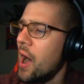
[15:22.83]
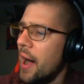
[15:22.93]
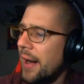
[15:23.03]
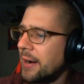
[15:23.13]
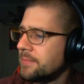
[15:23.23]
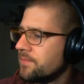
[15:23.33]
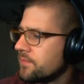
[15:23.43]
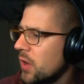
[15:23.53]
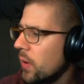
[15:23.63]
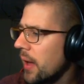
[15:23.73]
Ah,
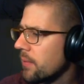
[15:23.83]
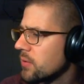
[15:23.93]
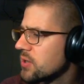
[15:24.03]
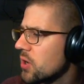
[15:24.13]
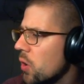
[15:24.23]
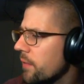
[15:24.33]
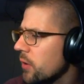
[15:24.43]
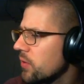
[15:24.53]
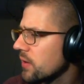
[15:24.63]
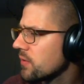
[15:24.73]
okay. So a
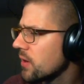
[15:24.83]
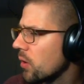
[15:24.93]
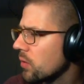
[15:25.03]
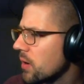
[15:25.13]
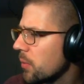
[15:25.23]
few things to note.